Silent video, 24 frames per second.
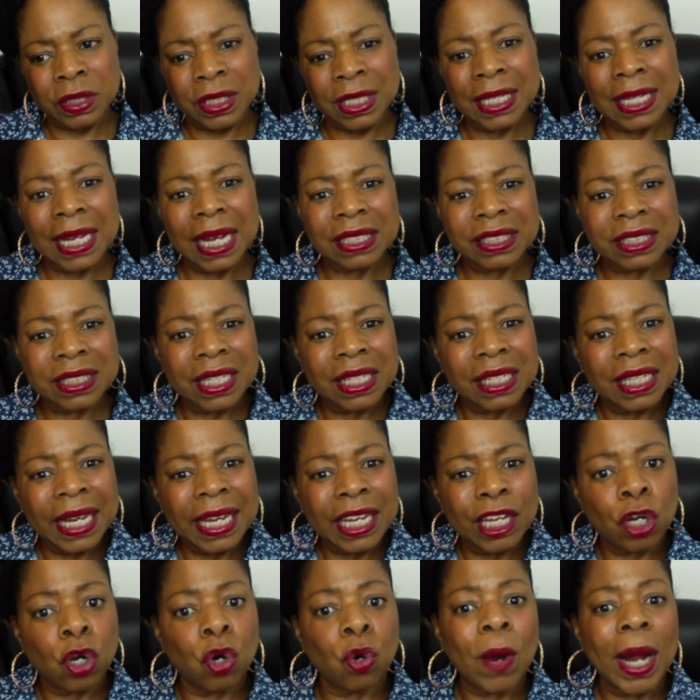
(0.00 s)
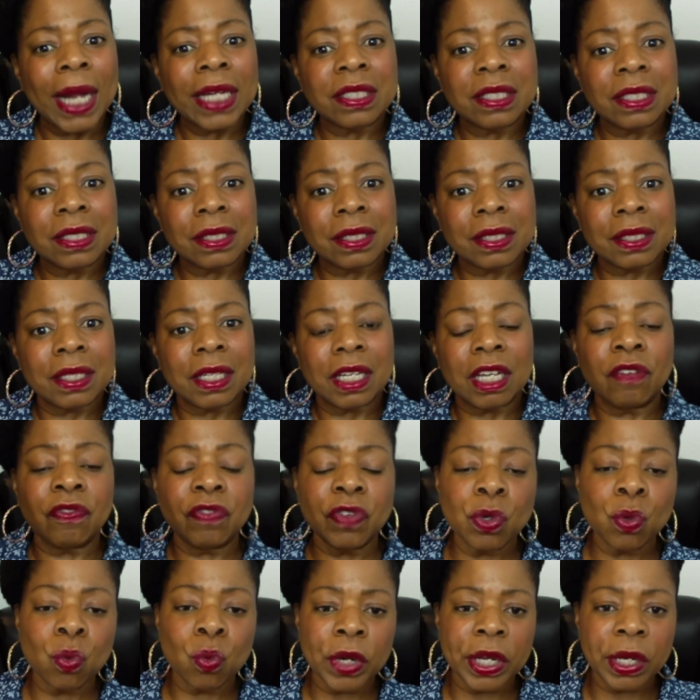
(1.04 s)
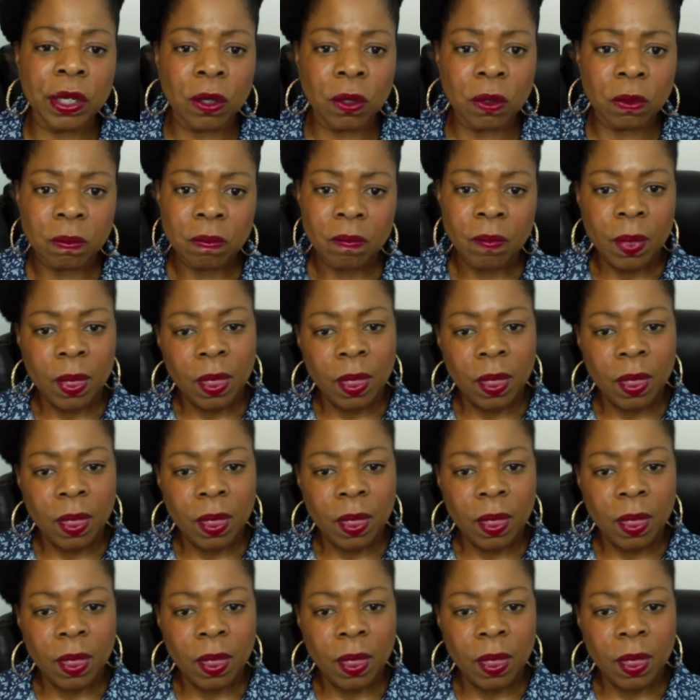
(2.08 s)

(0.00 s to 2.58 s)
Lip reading: de-escalate crisis, if you will.